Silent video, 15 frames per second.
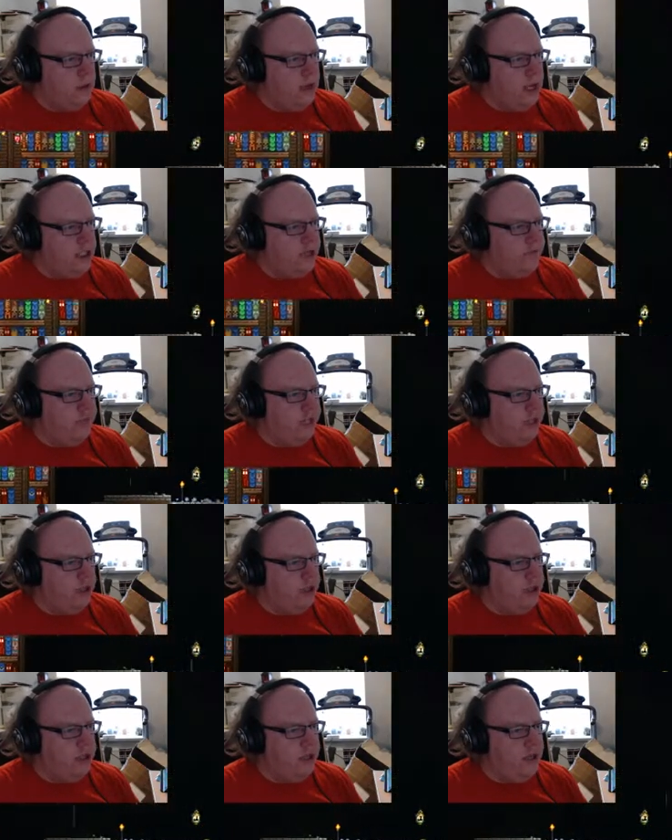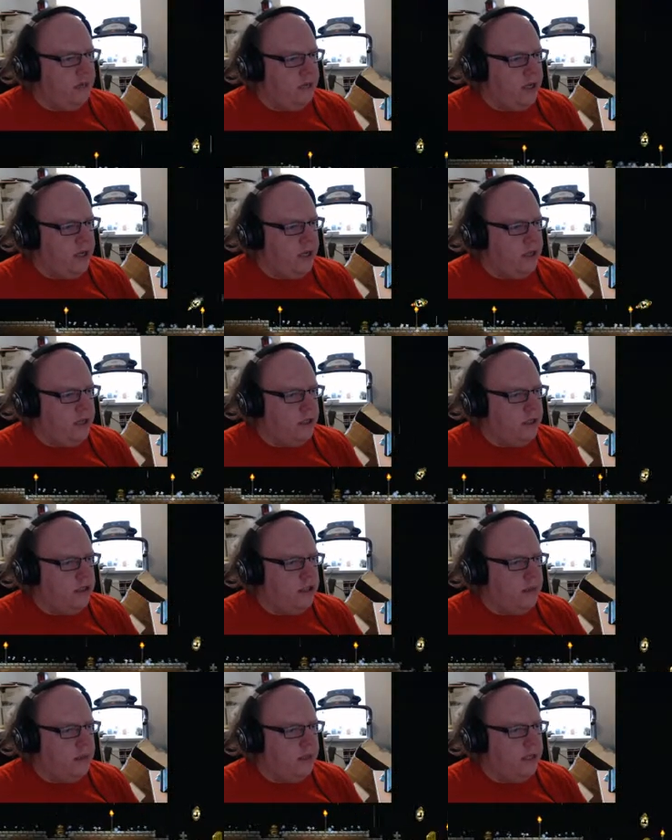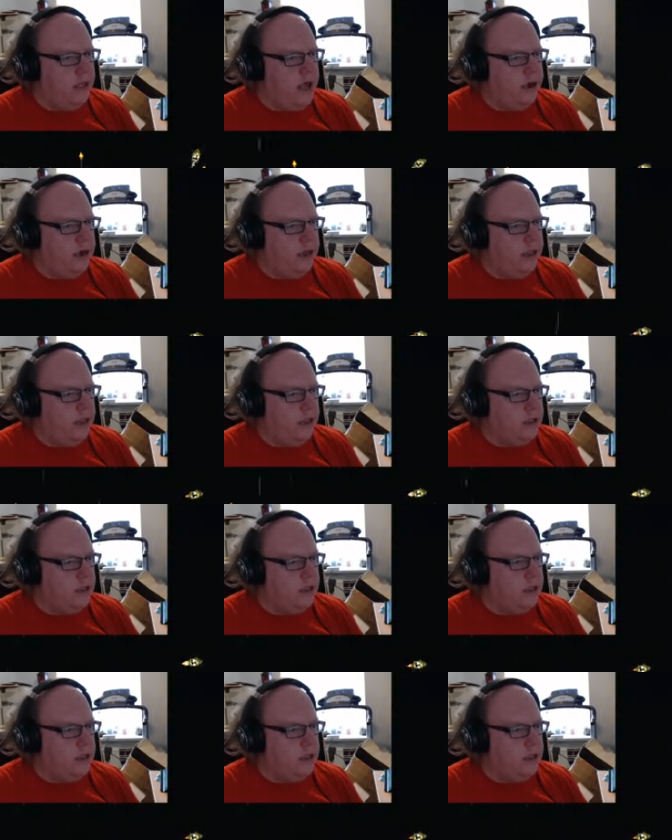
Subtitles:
I should really look at the summon characters